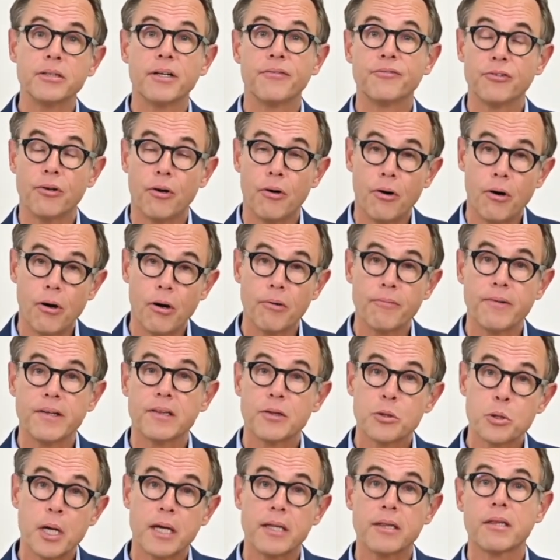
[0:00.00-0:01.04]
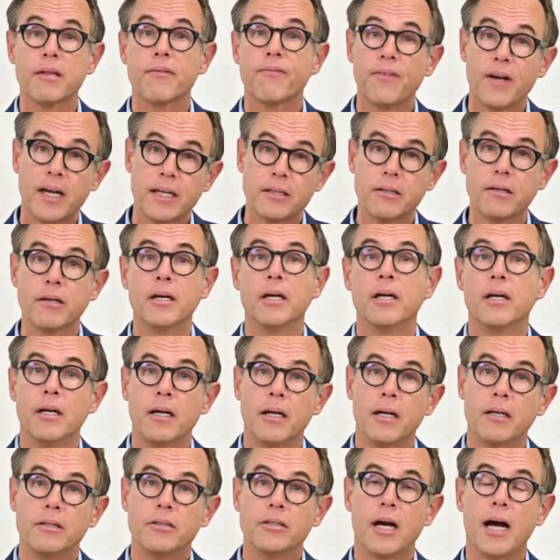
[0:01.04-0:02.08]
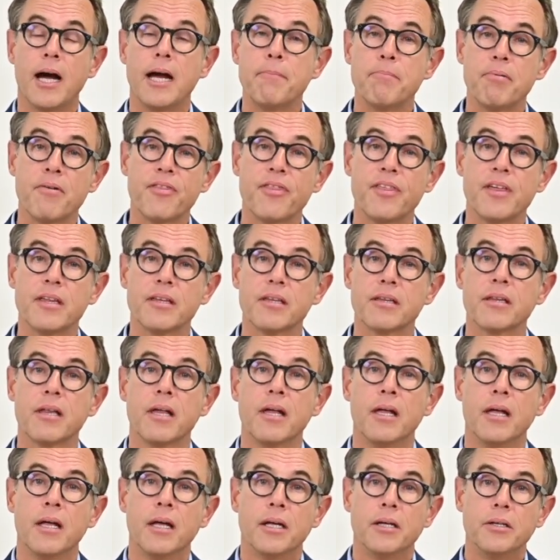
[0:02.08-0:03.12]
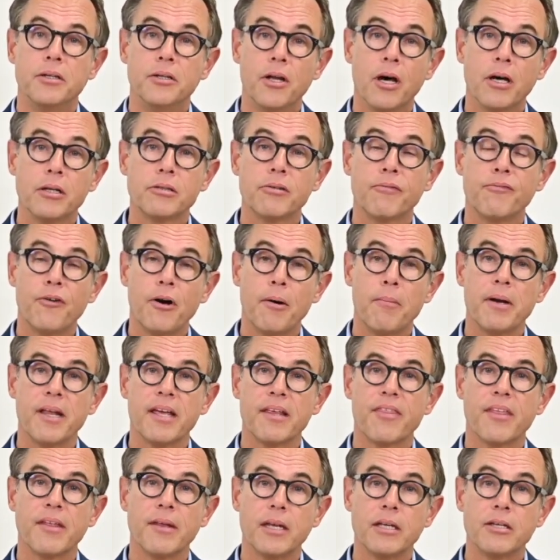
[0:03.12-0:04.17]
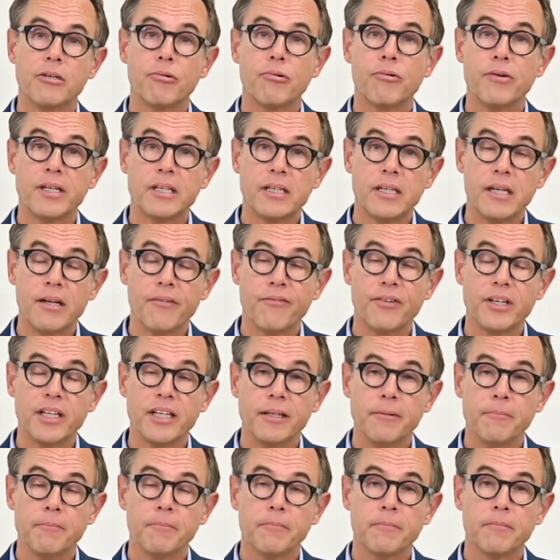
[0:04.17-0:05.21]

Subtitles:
You have to always justify your hypothesis, not to formulate them intuitively,